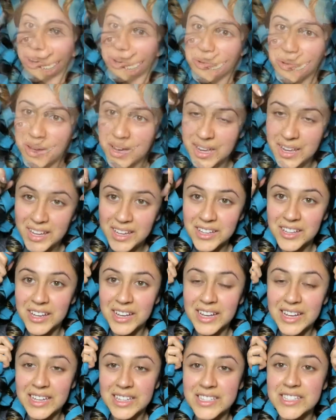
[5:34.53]
Okay
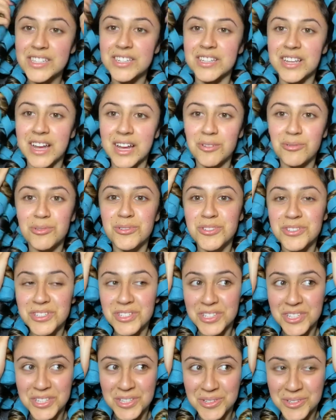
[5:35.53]
guys, I will
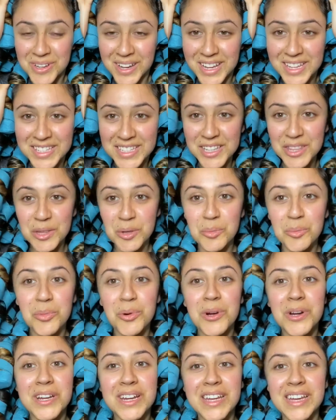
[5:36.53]
see you guys in the
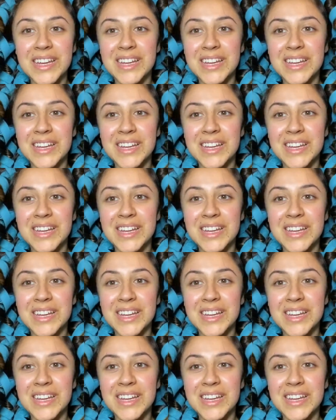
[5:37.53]
morning